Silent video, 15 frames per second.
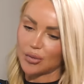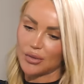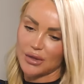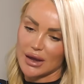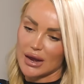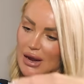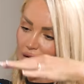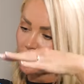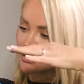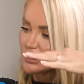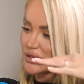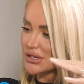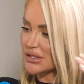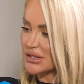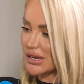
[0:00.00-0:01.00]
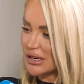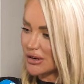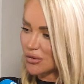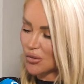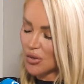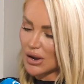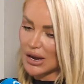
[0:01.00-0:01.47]
up there, and seat
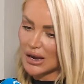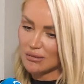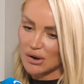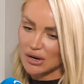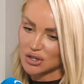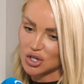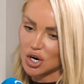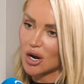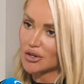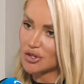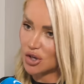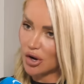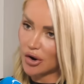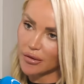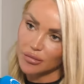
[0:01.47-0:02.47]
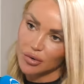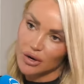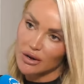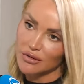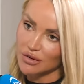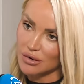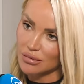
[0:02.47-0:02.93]
seating where I charge a lot of
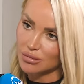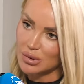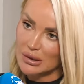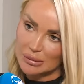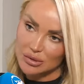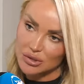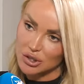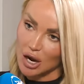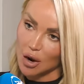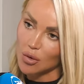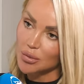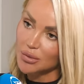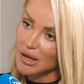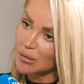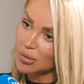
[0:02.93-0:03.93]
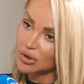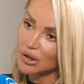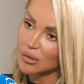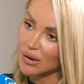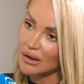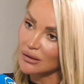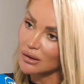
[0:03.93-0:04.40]
money for people to go up there, but
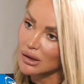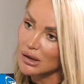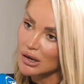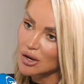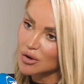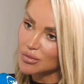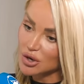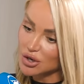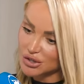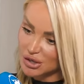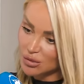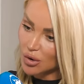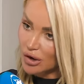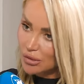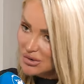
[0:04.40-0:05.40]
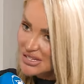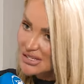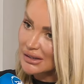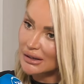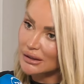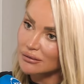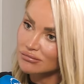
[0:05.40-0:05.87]
they will because they want to be
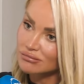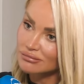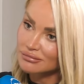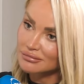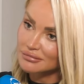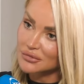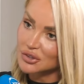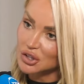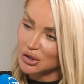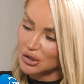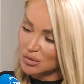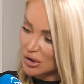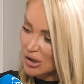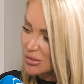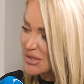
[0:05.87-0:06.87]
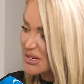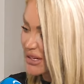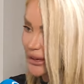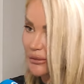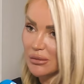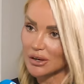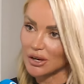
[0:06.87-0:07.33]
seen you know, they want to be
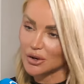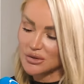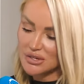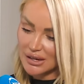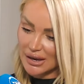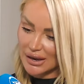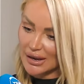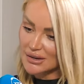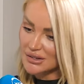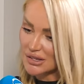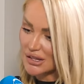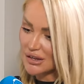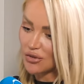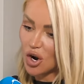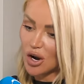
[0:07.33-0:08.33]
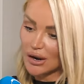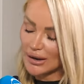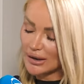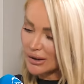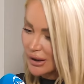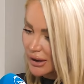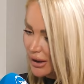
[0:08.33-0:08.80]
seen with loads of girls and they've got
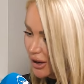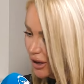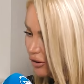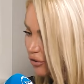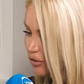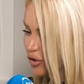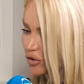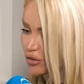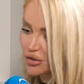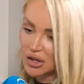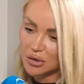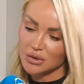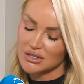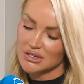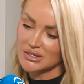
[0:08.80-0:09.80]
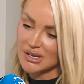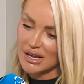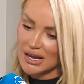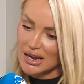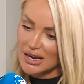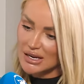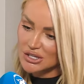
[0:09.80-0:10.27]
like a full view of the
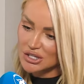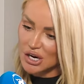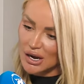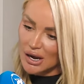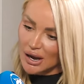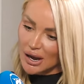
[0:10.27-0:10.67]
stage.